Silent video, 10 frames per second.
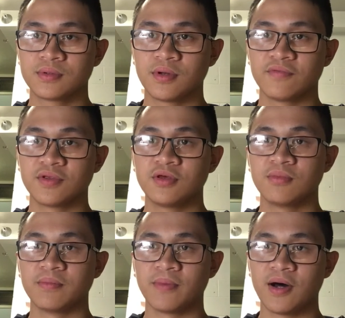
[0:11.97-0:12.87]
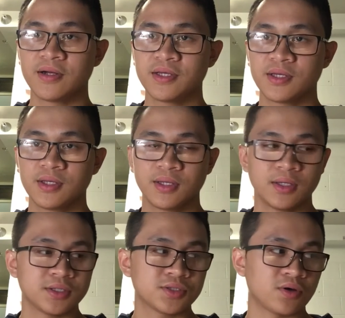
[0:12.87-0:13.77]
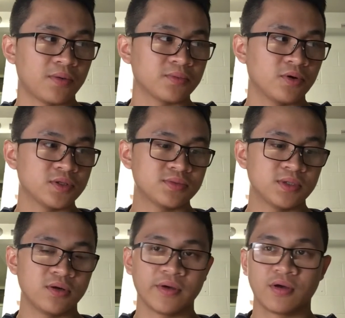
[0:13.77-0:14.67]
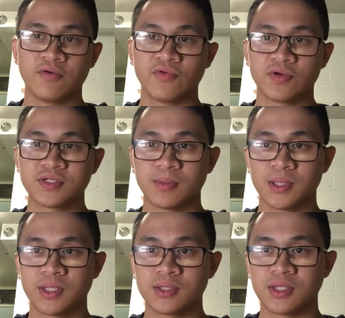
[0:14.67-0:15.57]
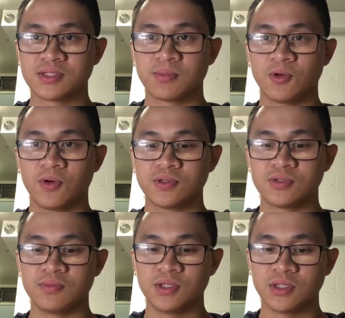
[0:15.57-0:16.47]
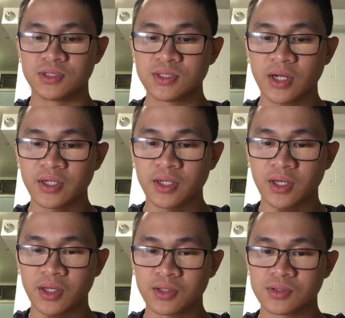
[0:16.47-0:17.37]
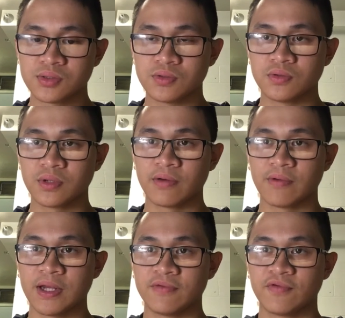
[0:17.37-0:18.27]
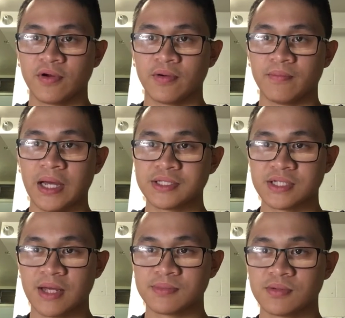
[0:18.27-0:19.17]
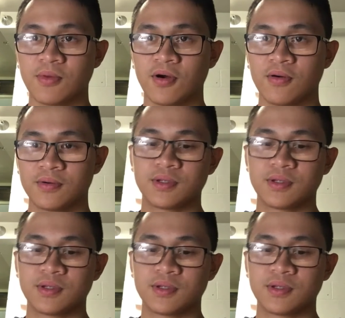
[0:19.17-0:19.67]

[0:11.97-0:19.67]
of the human body. So I'm going to be going over some of the things I'm going to be studying to get ready for my exam tomorrow.